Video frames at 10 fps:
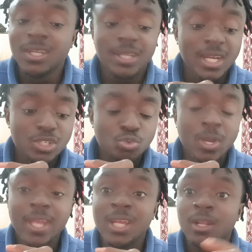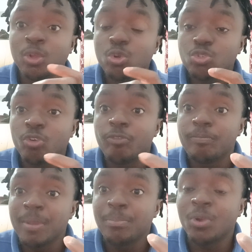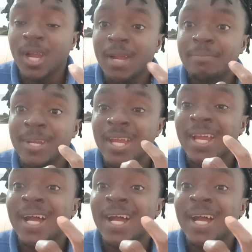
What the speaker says: That is why a lot of people up there